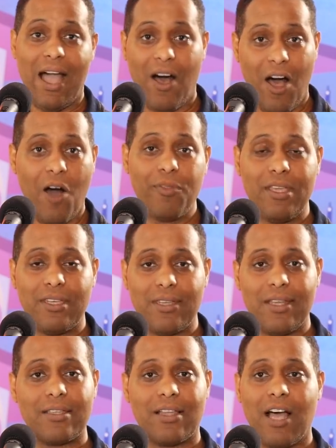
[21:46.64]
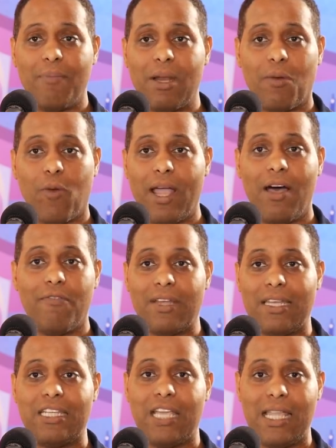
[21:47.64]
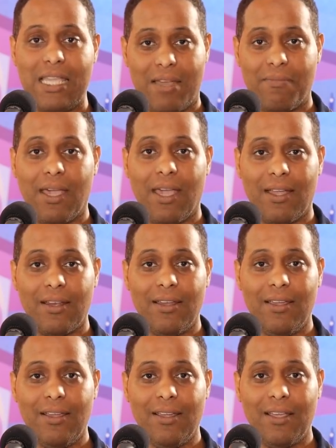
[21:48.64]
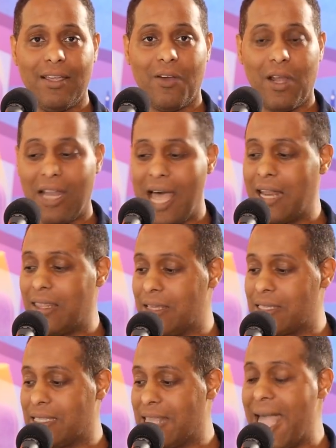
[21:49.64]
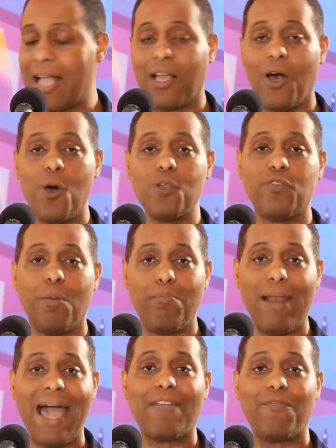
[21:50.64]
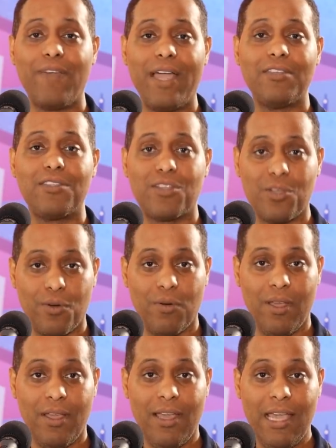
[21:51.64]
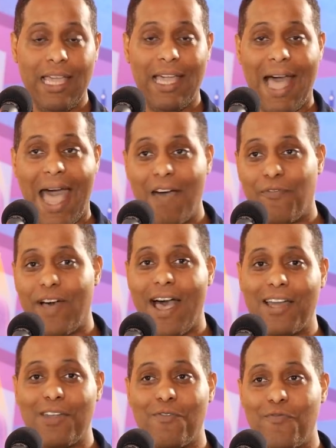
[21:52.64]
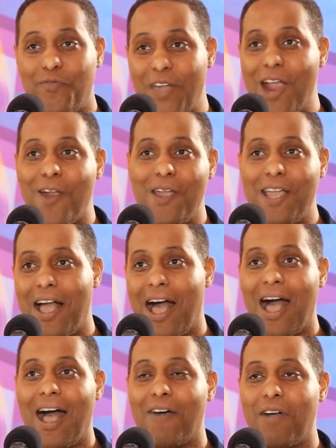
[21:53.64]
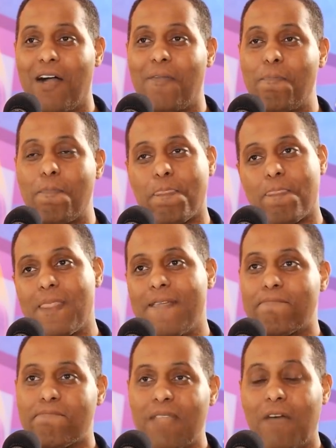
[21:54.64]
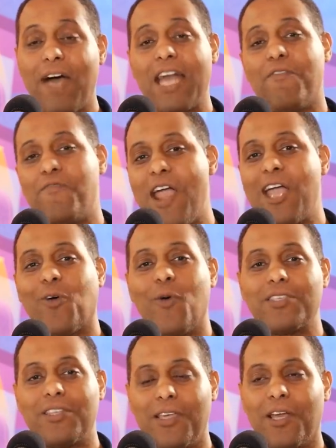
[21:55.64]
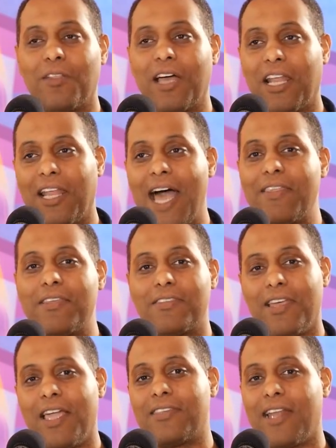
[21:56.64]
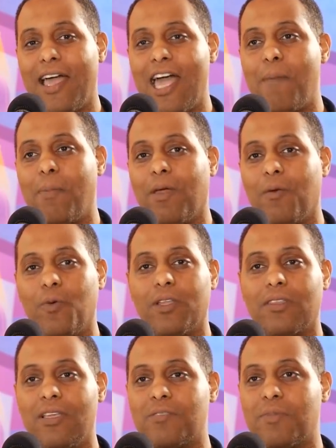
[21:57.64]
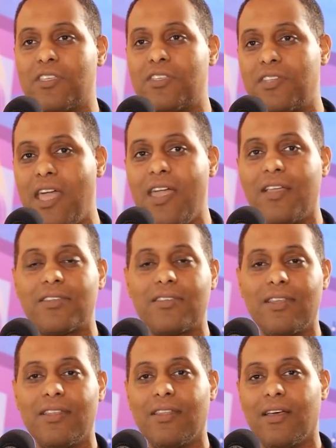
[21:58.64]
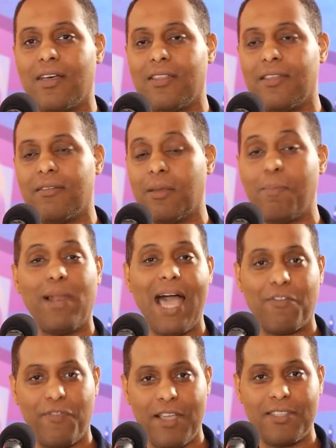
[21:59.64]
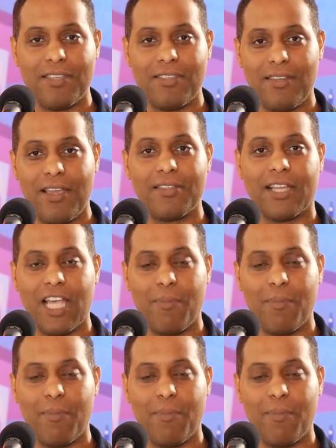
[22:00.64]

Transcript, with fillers: All this shit is coming around Virginia, man. You know, a lot of this. That goes for blackface too. I find it very, I find it very coincidental that a lot of these things that are happening with these mistakes and the blackface incidents are